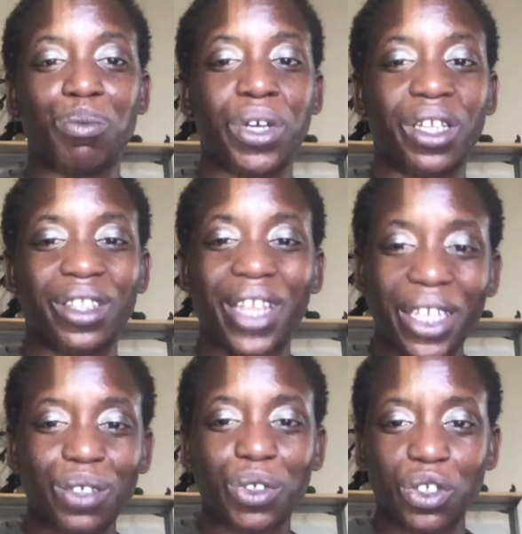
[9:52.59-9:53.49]
but
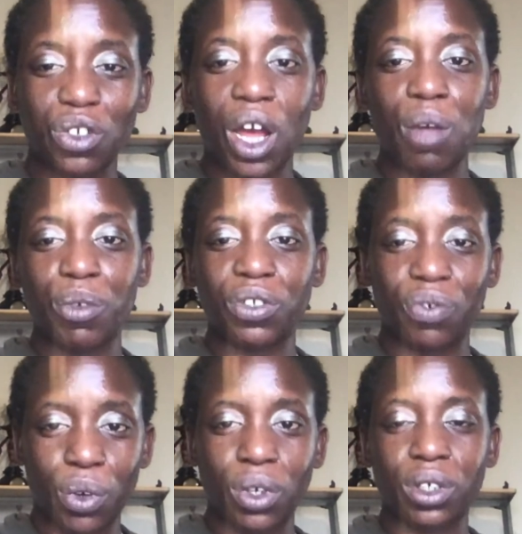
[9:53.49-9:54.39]
that's what tribe is
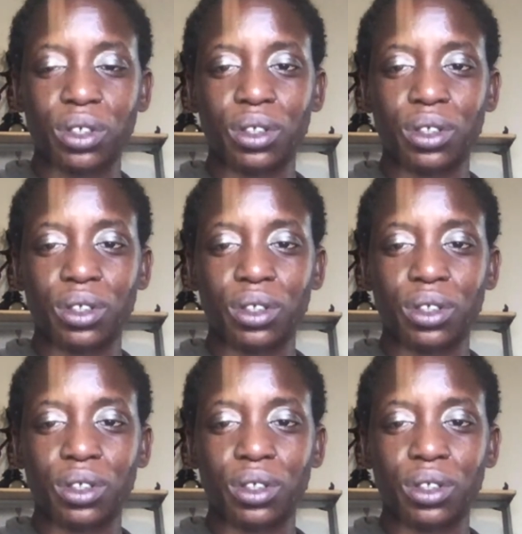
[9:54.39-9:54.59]
for.